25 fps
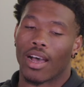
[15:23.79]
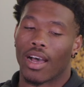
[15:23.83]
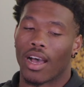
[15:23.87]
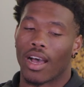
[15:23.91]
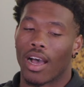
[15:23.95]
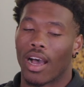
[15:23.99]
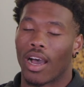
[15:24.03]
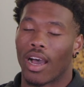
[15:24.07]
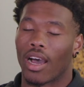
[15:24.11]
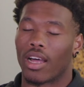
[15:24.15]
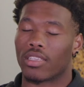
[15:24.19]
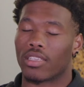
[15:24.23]

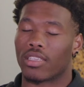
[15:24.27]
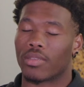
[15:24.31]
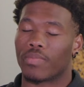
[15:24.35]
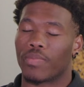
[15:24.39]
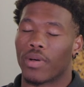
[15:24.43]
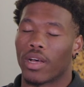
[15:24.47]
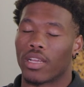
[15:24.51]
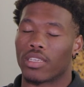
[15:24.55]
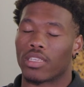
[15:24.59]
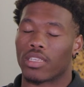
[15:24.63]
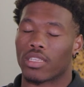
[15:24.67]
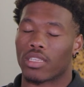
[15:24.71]
honestly
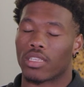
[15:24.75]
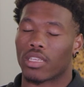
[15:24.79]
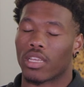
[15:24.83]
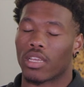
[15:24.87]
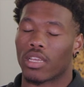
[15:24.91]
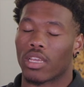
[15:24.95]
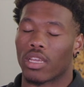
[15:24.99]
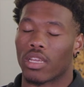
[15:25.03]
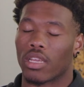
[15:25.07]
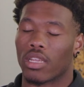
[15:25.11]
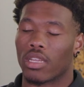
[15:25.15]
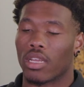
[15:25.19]
just
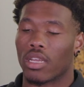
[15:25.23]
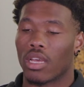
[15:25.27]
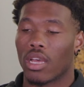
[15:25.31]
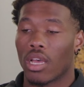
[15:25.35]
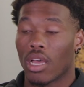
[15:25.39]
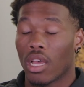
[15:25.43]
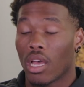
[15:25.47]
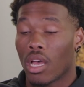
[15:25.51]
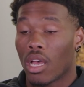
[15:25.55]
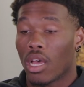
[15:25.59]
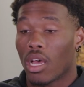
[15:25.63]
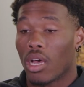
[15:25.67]
can
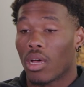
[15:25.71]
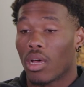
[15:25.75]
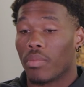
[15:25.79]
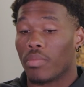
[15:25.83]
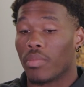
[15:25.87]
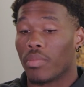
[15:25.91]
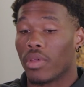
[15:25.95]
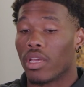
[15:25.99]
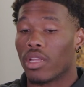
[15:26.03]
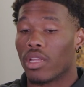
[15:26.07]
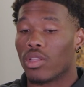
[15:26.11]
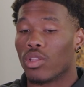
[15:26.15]

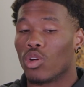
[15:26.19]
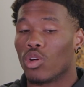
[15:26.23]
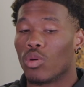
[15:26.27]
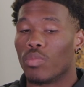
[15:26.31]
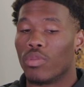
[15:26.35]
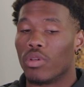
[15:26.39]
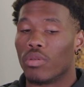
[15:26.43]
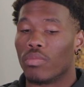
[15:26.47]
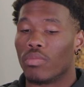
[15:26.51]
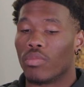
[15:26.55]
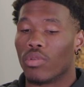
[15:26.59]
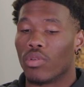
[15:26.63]
be a little
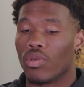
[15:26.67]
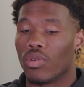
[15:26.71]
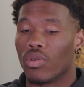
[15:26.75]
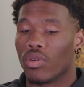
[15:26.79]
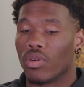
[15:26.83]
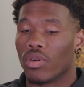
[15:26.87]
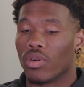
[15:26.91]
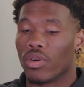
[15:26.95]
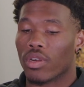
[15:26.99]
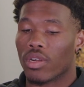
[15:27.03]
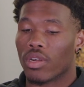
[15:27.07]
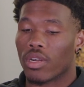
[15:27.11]
bit
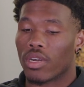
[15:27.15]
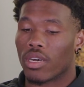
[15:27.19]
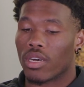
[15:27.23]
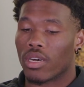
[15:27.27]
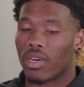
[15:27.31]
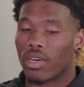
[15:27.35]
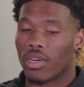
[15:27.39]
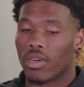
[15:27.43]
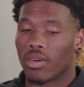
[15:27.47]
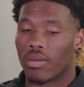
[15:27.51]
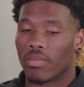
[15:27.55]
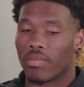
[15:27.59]
more
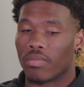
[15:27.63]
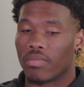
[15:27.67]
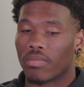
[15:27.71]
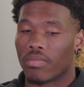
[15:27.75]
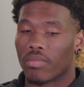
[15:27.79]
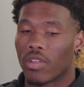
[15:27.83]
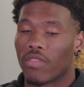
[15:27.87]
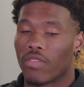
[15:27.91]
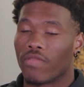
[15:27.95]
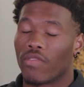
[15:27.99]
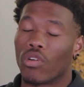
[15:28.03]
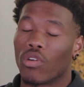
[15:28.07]

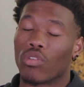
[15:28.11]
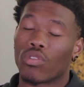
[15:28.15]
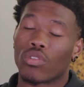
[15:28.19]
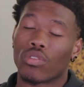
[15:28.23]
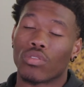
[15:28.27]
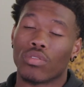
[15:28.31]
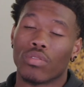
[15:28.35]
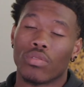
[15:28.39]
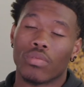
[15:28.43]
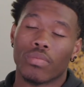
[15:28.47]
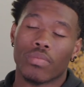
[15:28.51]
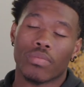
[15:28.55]

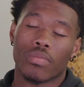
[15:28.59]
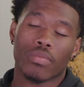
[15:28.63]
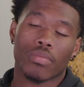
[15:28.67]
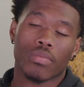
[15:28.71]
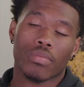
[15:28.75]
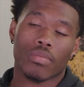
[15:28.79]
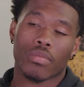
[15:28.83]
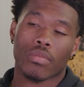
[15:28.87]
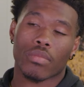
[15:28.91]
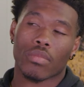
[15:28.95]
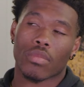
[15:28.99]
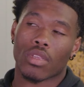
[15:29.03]
vocal
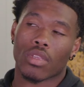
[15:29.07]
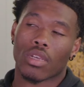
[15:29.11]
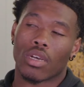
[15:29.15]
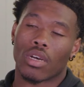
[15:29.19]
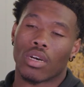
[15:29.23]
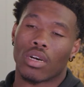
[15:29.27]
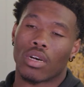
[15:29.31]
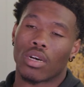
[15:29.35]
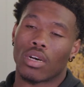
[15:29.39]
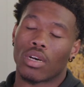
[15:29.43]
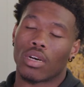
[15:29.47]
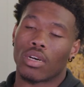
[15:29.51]

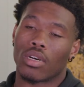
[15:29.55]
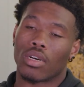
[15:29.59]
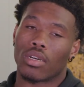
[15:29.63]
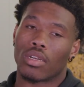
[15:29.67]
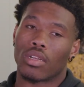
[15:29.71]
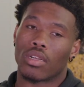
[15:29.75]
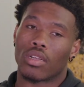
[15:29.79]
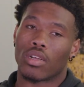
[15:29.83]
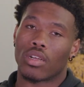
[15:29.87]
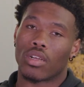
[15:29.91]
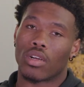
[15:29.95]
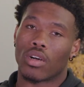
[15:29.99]

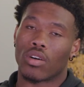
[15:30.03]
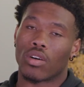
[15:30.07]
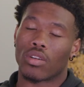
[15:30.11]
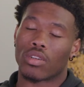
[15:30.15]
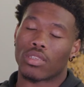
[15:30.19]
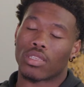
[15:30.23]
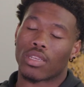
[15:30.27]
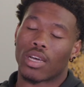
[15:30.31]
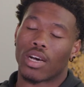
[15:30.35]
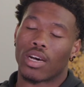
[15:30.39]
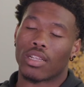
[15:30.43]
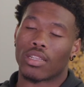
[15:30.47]
on the
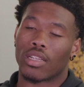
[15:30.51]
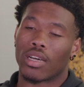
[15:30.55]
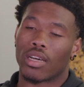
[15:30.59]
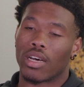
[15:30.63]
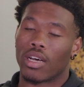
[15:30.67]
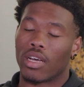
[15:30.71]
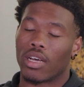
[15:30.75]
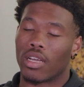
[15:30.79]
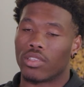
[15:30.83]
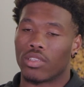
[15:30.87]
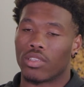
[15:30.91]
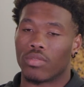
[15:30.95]

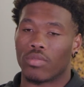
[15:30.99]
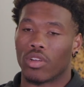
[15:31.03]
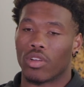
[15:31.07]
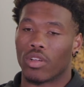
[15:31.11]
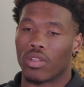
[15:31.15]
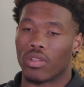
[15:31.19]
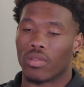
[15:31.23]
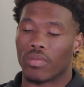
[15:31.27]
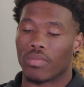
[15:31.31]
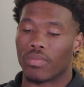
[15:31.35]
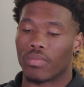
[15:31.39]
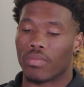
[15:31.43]
sidelines. You
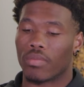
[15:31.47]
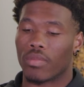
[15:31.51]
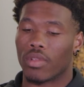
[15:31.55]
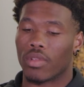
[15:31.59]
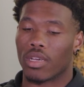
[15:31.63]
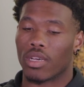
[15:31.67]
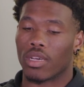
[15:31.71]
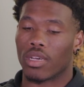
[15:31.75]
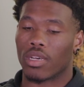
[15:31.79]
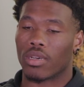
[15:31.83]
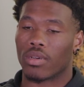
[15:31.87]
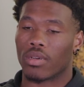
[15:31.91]

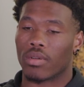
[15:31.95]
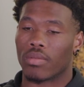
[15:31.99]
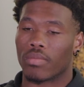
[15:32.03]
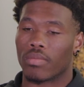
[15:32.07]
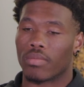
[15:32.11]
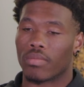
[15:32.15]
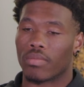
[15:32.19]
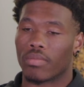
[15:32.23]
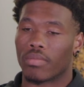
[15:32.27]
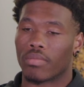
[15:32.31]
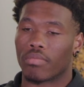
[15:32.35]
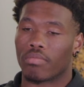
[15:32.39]

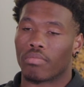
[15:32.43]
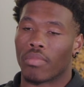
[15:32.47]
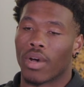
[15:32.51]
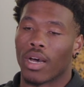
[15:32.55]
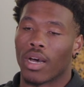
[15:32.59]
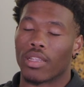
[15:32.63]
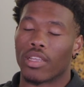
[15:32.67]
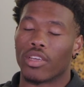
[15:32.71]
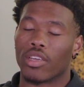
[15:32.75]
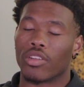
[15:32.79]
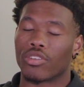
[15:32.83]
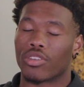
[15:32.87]
know, my
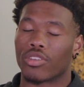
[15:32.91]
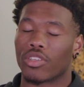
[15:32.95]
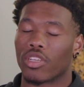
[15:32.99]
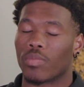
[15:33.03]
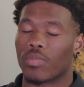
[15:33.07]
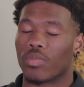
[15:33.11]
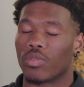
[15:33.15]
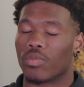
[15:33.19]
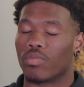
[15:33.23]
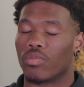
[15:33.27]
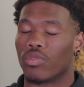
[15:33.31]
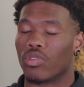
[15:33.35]

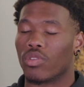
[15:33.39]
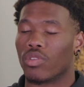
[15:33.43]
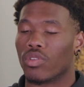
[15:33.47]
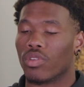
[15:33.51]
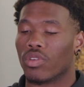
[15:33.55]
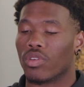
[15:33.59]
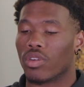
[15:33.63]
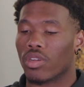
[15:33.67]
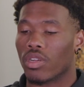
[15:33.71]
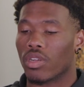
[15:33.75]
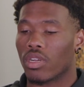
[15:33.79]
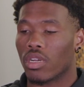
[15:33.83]
leadership is
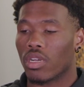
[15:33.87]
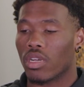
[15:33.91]
more,